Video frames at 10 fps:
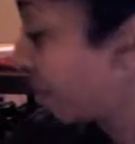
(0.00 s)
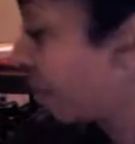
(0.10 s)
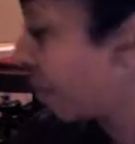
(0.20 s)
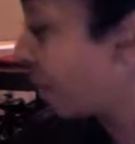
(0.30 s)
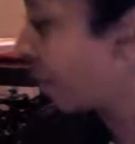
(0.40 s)

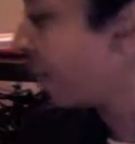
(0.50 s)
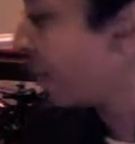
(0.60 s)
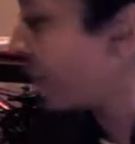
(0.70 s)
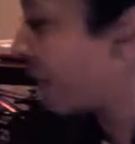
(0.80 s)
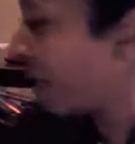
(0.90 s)
The third
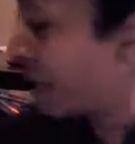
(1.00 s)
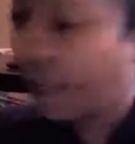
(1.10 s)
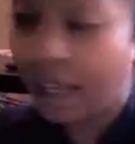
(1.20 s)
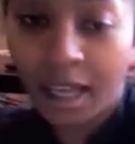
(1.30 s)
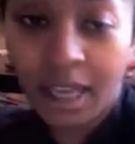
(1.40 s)

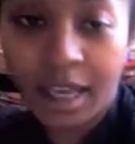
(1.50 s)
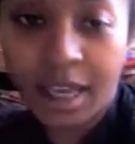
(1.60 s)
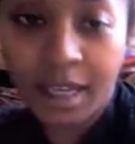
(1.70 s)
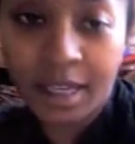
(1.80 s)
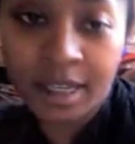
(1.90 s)
thing
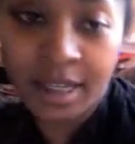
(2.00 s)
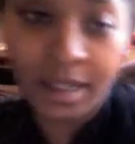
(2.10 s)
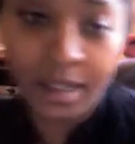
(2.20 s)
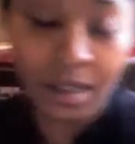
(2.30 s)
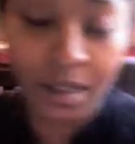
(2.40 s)

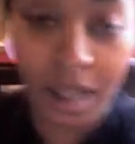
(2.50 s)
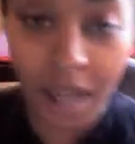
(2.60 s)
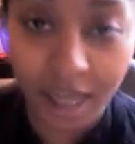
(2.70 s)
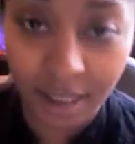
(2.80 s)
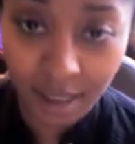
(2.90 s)
is the
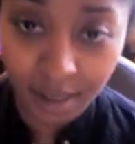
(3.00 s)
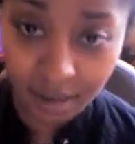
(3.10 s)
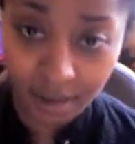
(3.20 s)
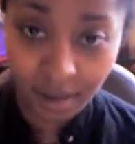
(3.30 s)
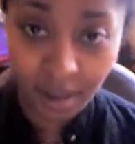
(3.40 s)
latisse.